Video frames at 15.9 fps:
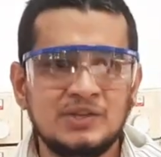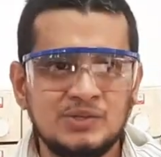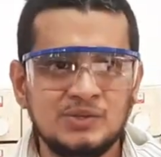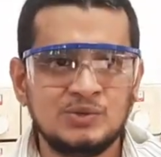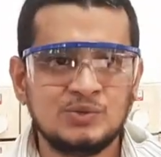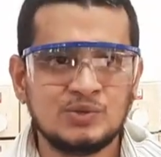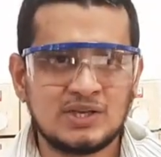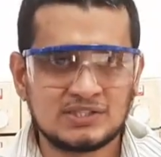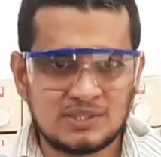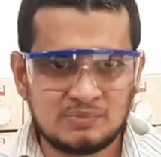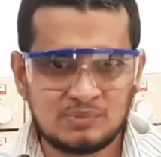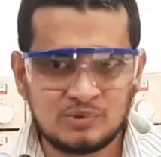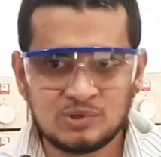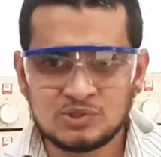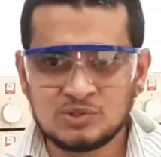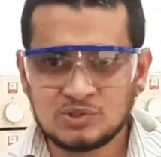you are
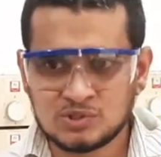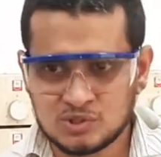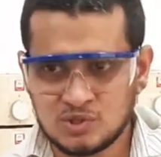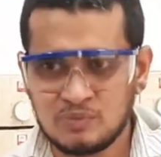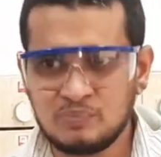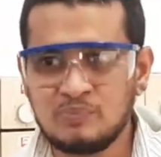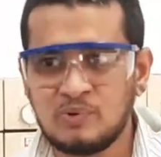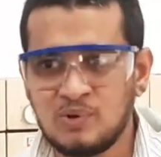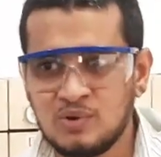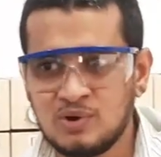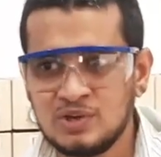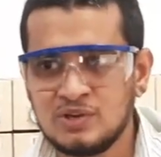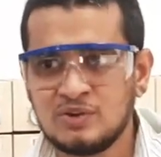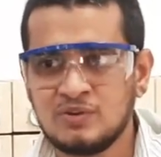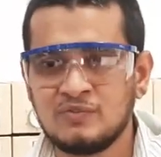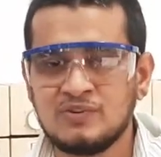supposed to stop
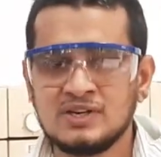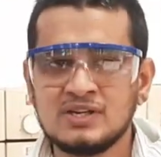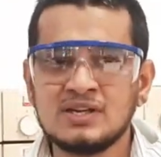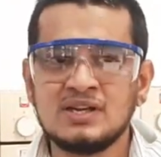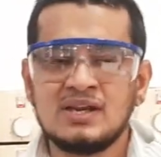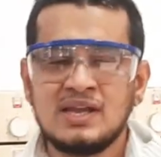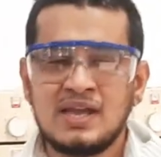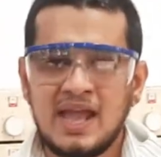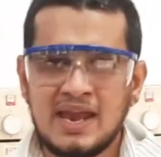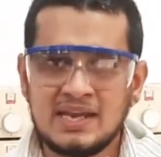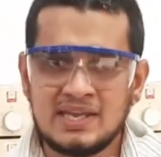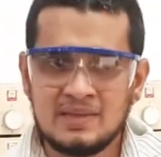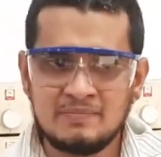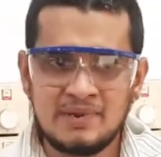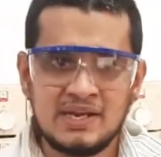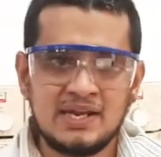all your work and
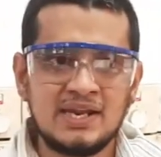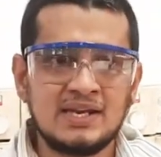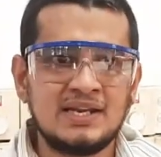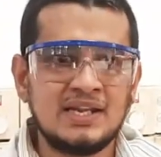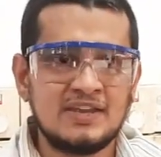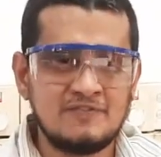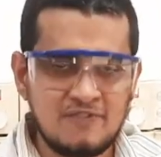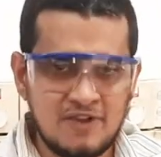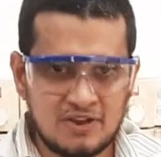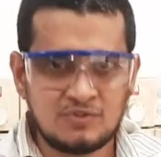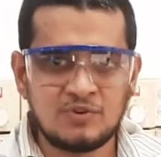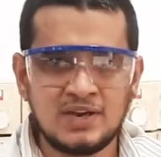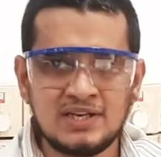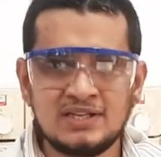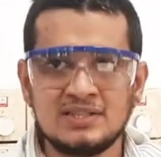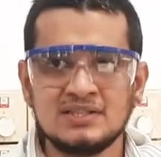immediately
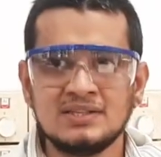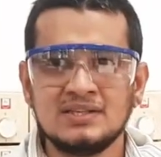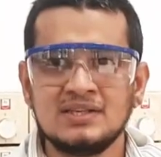evacuate